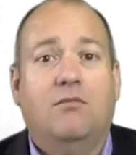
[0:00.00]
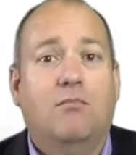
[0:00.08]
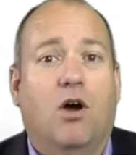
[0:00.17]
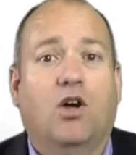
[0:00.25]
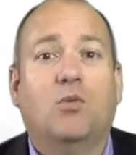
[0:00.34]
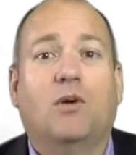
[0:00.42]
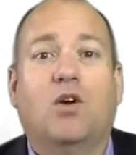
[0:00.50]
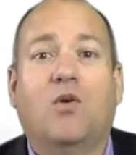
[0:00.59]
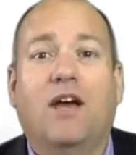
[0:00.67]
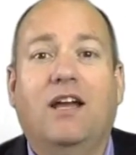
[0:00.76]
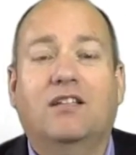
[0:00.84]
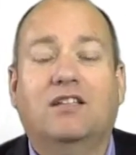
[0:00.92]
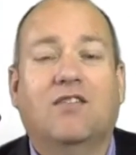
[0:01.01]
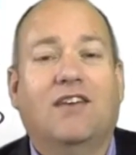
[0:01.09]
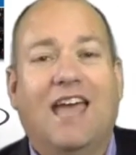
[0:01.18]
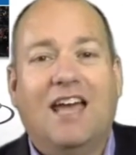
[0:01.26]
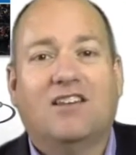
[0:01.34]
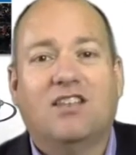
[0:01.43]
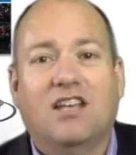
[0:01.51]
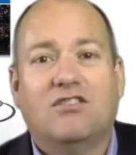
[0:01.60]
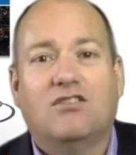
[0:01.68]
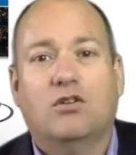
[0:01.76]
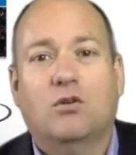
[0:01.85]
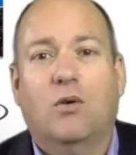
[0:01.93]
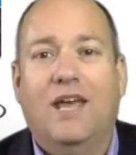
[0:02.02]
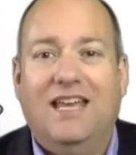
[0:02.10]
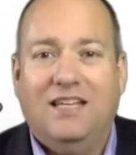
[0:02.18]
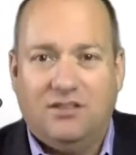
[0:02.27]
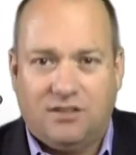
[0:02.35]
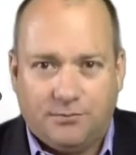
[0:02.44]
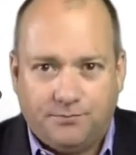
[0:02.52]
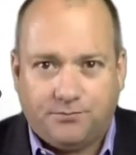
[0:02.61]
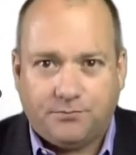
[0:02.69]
Michael McQueen is giving access to his